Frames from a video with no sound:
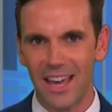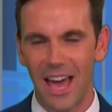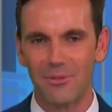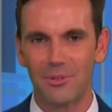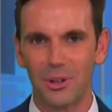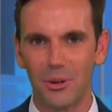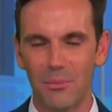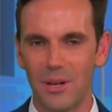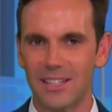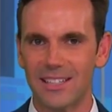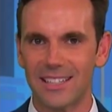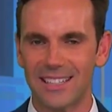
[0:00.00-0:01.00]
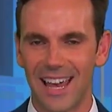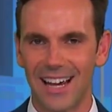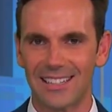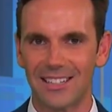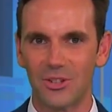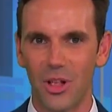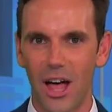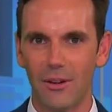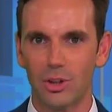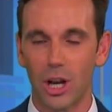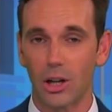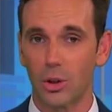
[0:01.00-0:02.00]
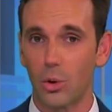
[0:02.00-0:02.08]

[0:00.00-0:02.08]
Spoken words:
after Miss Saxton's live shot.